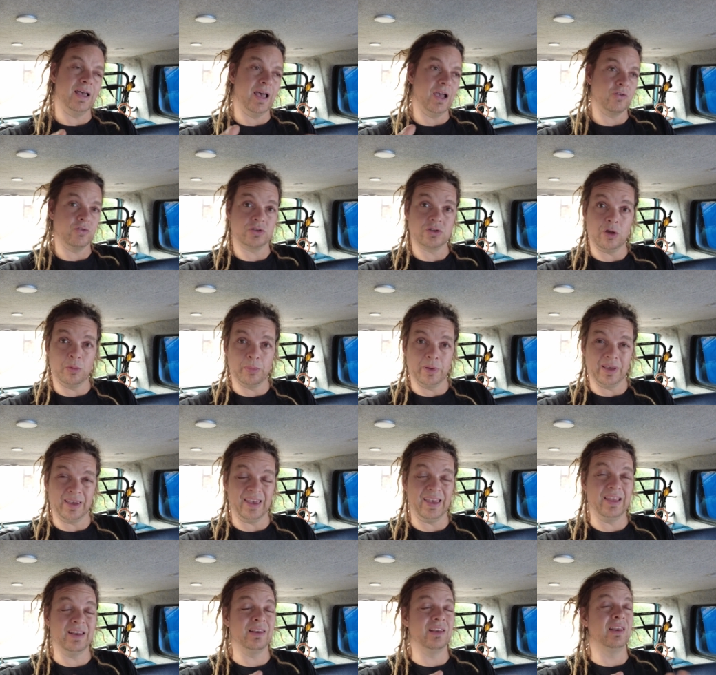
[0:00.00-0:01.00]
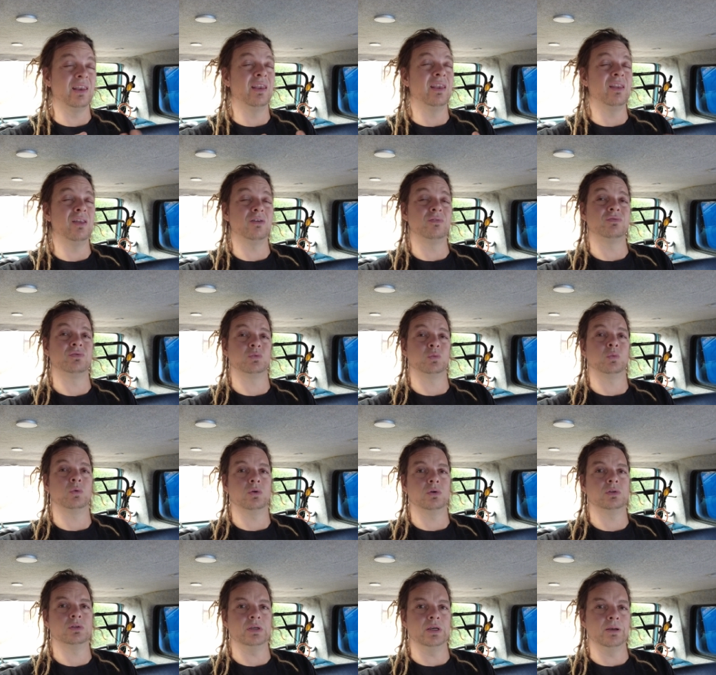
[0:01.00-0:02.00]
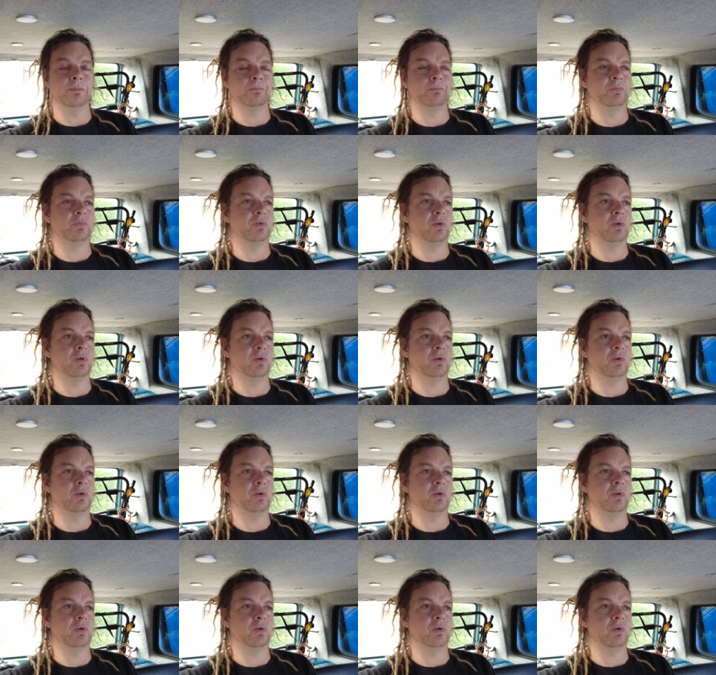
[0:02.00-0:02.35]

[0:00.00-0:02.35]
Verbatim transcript: hygroscopic; it loves water.